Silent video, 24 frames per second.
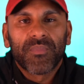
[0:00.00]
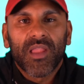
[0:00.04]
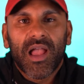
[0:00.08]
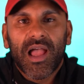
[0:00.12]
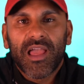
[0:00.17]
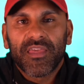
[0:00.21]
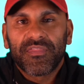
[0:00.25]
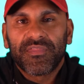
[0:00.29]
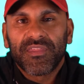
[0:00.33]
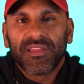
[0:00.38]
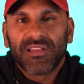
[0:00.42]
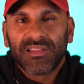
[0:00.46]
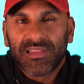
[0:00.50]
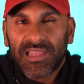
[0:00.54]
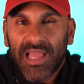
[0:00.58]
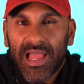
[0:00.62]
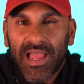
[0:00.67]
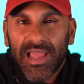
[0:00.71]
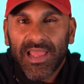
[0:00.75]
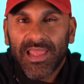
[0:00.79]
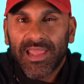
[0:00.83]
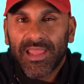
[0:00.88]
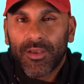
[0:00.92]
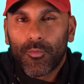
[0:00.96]
I think
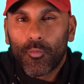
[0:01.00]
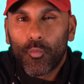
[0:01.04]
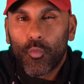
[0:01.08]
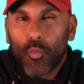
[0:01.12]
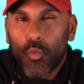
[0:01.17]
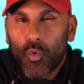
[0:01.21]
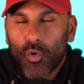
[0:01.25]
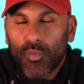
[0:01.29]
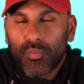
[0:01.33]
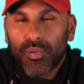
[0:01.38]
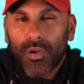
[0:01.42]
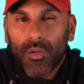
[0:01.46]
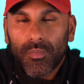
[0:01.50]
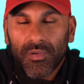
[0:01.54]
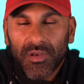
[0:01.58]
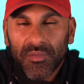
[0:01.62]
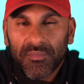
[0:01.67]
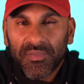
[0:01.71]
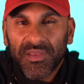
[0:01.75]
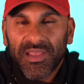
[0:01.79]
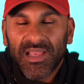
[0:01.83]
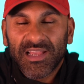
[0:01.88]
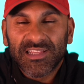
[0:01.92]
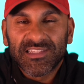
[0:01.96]
that would probably
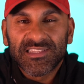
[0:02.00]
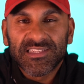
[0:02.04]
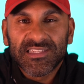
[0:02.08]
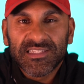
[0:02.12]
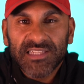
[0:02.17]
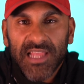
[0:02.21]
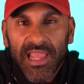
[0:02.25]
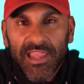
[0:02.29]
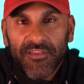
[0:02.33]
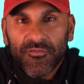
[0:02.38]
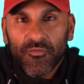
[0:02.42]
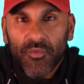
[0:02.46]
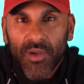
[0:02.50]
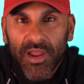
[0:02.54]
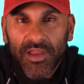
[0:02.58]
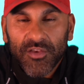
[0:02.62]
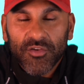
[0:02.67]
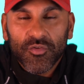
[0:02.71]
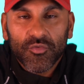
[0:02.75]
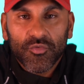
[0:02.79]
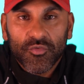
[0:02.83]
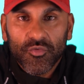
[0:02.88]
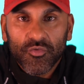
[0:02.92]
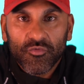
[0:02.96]
be a safe way
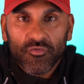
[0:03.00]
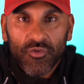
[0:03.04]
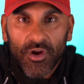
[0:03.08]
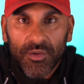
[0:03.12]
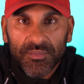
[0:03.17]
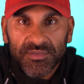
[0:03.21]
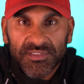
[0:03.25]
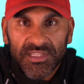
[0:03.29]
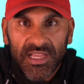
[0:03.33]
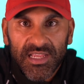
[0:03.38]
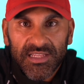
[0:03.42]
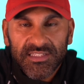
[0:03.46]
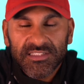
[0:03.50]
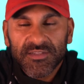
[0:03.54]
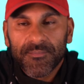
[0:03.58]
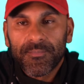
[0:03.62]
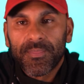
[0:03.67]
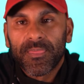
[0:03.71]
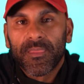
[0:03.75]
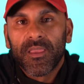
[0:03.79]
to do drop sets.